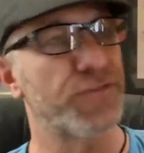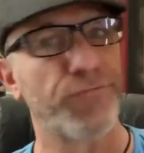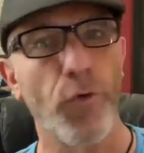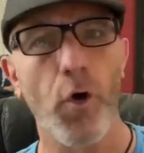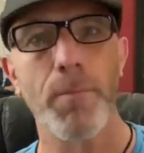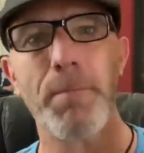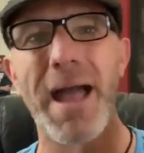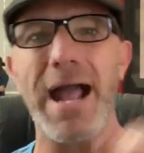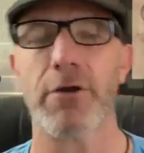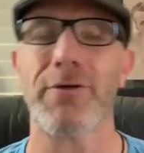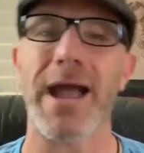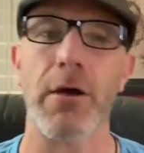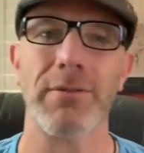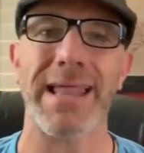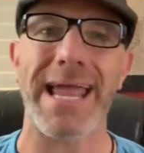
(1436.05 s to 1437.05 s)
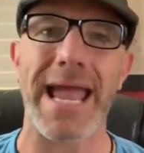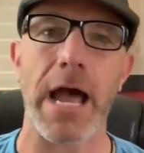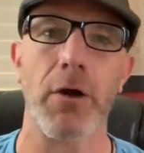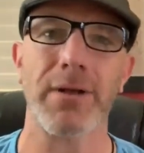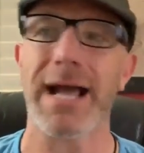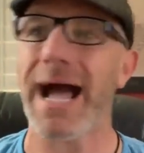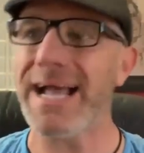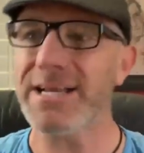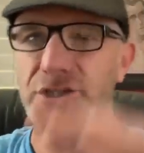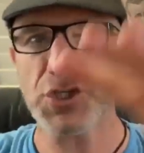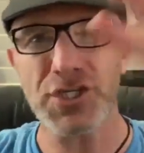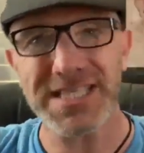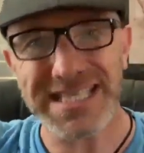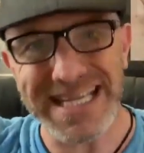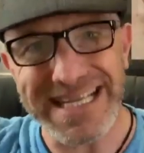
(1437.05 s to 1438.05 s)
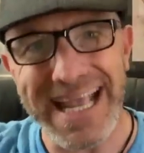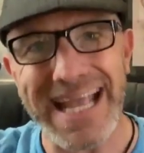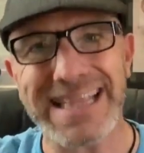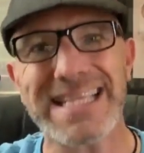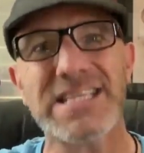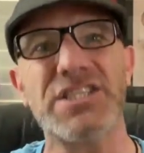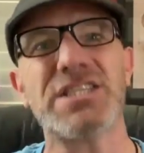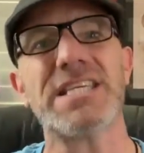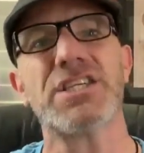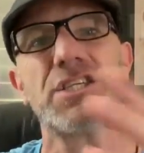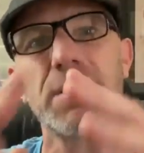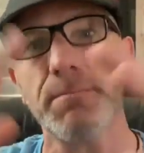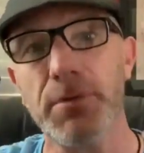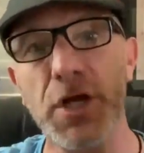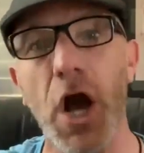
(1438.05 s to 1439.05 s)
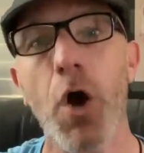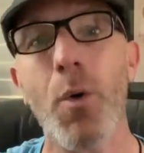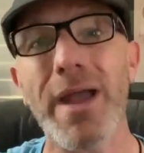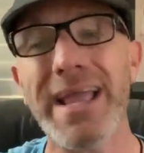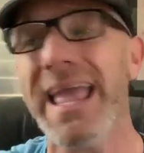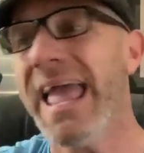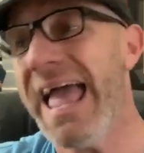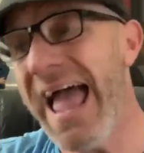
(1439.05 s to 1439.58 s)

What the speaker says: 4 background layout guys, just to get this system going.